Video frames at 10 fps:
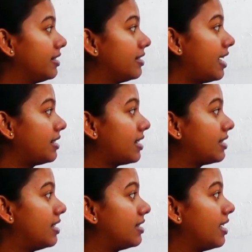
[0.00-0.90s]
such as
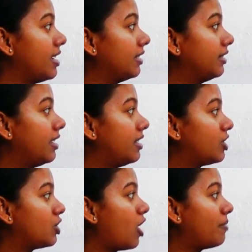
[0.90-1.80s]
this, it
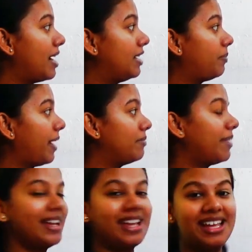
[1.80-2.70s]
is not multiplied
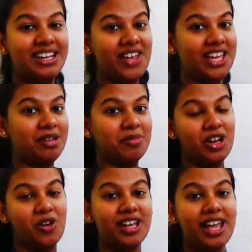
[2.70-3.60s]
by any variable.
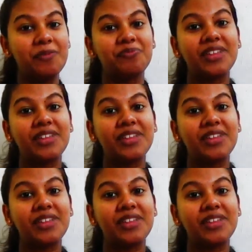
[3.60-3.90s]
Okay,